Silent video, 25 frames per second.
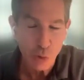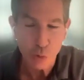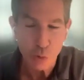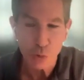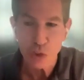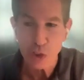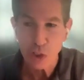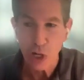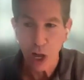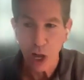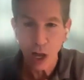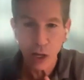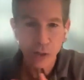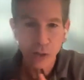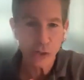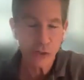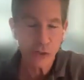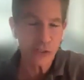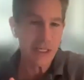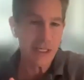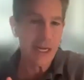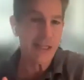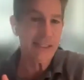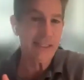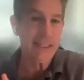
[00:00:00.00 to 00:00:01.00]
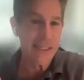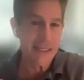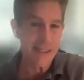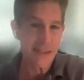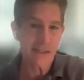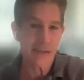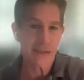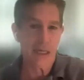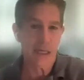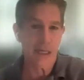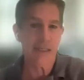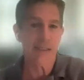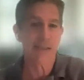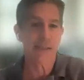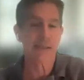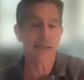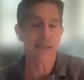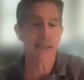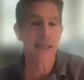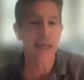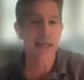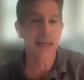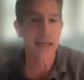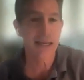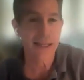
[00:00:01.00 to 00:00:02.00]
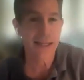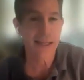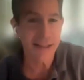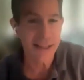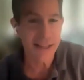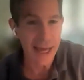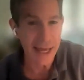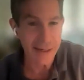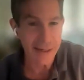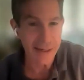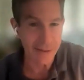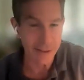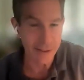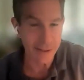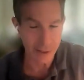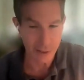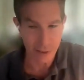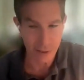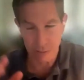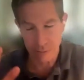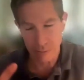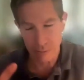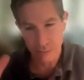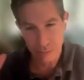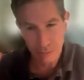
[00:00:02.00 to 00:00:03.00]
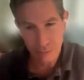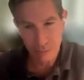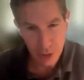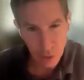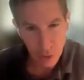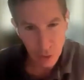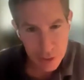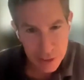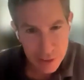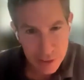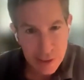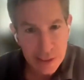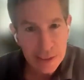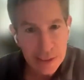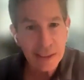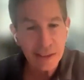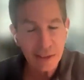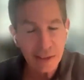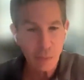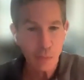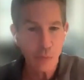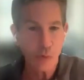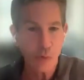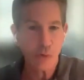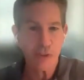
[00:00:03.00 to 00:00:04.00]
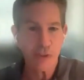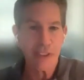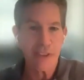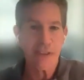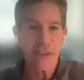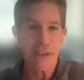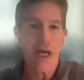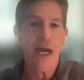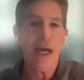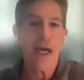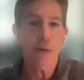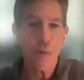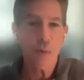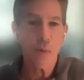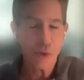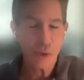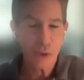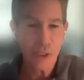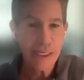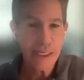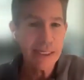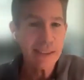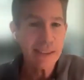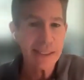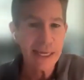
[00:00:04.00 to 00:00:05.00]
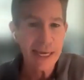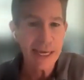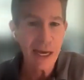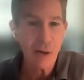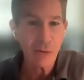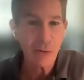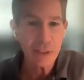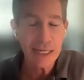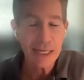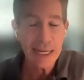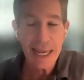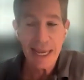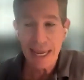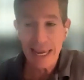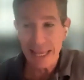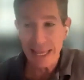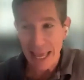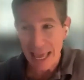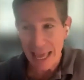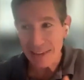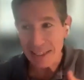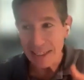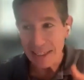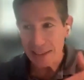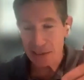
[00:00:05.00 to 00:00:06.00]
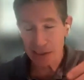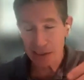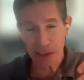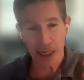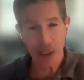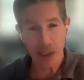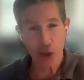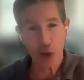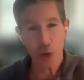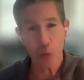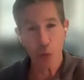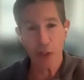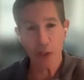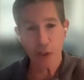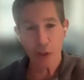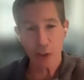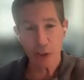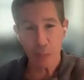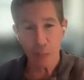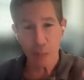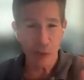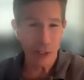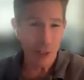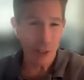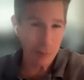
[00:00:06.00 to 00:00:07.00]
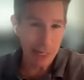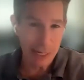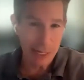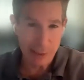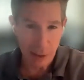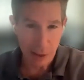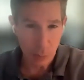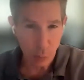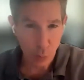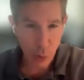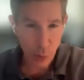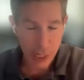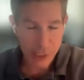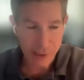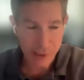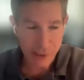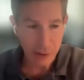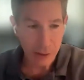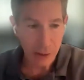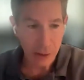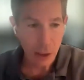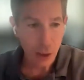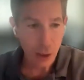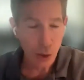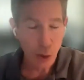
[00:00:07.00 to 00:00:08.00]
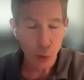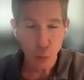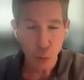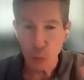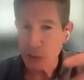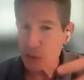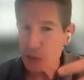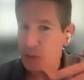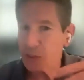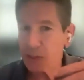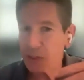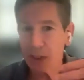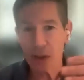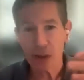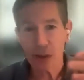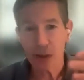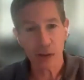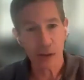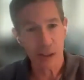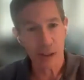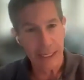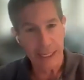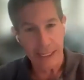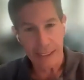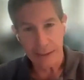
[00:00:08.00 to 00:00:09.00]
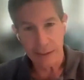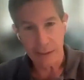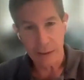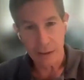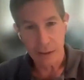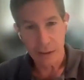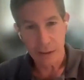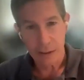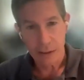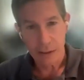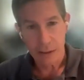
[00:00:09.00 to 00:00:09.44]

to understand the insights that this, exceedingly brilliant guy was laying down, and the insights which, to bring it back to the present, which still lay,